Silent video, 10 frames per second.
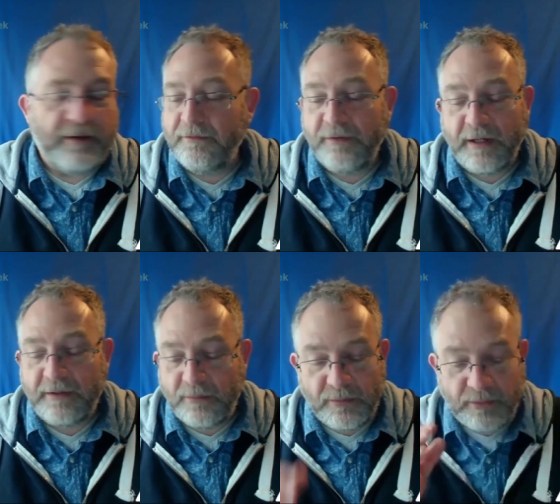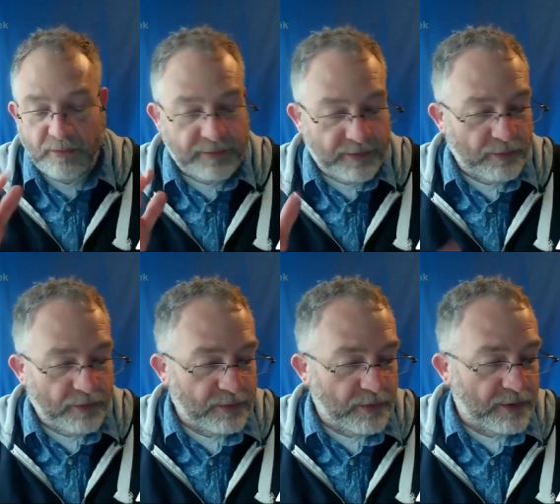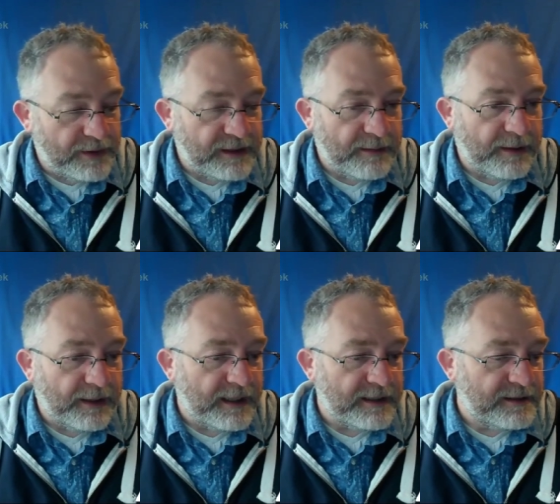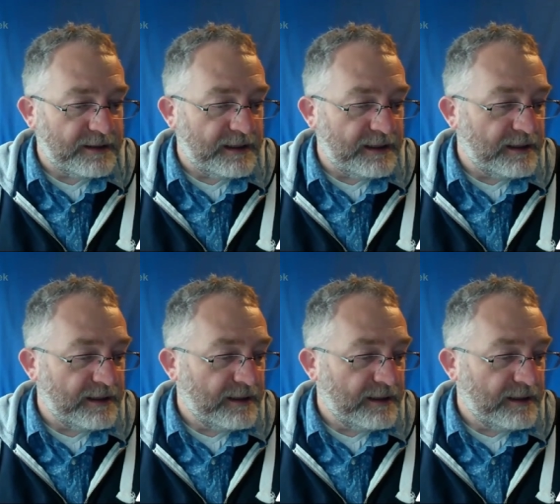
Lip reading: forget what the word is now, but I guess the